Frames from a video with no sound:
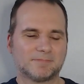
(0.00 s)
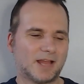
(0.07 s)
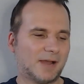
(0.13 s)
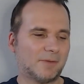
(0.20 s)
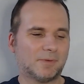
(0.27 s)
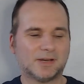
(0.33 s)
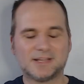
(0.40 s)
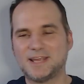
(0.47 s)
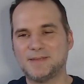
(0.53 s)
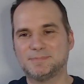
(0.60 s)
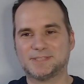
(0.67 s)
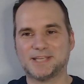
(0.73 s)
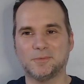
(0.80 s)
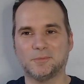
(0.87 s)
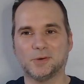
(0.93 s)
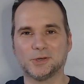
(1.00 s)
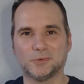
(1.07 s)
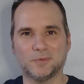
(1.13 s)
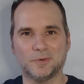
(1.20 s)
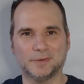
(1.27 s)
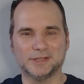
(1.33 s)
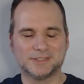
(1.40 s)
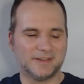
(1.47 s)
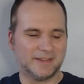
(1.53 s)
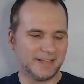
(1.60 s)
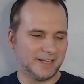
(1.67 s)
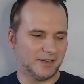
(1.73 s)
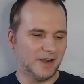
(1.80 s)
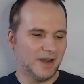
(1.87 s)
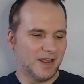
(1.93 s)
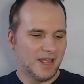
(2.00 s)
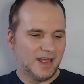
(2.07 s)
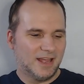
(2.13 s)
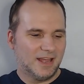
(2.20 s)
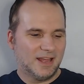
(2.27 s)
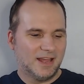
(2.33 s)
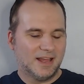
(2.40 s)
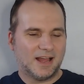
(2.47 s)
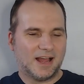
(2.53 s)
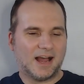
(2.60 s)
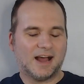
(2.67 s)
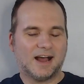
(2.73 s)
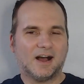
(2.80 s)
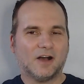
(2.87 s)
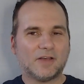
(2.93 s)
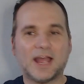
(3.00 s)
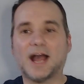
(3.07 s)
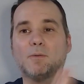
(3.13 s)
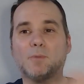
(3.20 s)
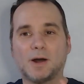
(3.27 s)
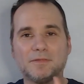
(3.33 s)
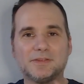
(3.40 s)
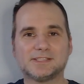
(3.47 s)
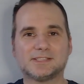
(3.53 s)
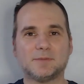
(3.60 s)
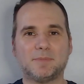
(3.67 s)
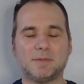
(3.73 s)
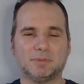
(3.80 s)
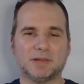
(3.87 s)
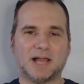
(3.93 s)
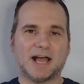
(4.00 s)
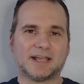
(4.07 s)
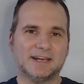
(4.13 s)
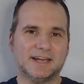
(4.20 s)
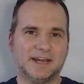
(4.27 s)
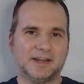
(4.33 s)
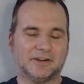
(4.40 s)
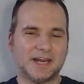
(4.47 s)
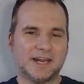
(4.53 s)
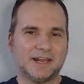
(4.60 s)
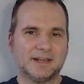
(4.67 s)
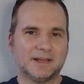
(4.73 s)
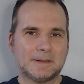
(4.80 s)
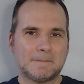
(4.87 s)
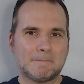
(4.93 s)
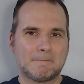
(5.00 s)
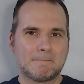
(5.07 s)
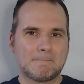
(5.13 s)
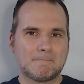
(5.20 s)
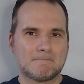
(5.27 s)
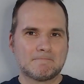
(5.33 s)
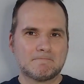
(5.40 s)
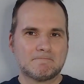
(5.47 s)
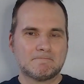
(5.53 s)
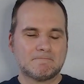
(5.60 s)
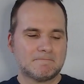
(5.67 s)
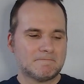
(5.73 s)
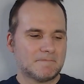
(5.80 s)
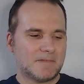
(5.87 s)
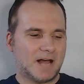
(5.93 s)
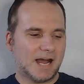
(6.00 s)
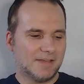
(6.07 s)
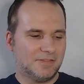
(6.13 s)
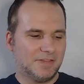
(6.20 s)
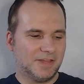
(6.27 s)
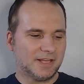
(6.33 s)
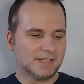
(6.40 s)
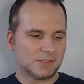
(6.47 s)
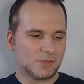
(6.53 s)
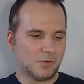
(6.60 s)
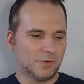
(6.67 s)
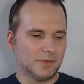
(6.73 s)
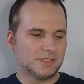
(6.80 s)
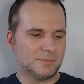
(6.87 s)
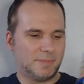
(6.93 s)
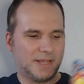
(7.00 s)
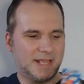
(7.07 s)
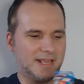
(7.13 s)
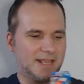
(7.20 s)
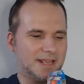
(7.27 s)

I want to keep saying Wonder Woman until I get her. Okay, I want this to be Black Canary. I think it's going to be...